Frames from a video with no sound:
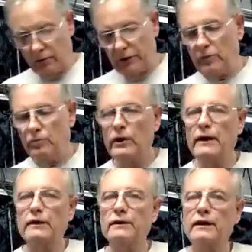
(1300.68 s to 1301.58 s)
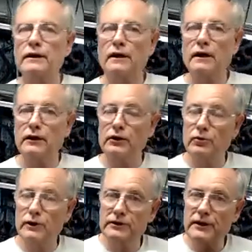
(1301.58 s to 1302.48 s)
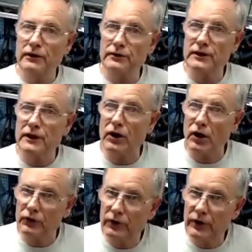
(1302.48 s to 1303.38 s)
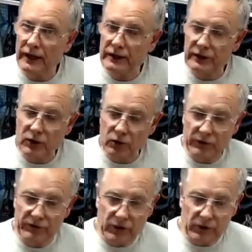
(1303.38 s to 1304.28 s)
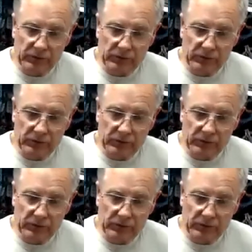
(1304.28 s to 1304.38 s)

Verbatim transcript: would you bring the uh, unit down to the other end of the Corvair, mm.